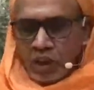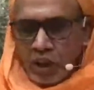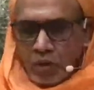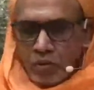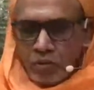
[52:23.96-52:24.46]

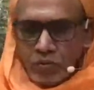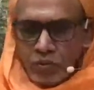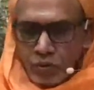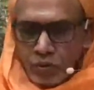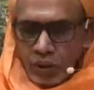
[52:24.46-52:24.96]
Now,
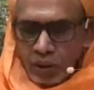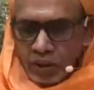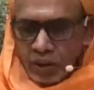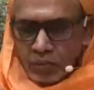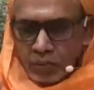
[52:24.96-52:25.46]
if you look
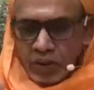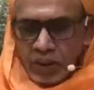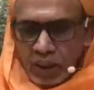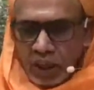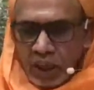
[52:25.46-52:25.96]
at that
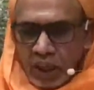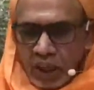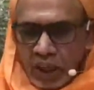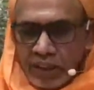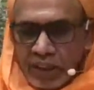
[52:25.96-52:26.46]
mantra,
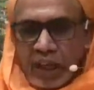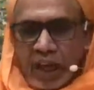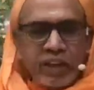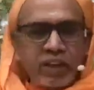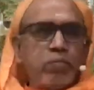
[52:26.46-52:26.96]
tad
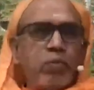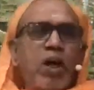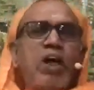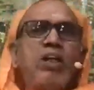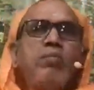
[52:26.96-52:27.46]

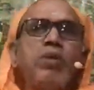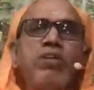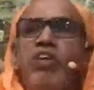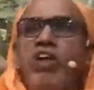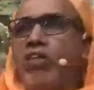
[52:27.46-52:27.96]

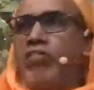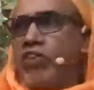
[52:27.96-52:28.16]
atmanameva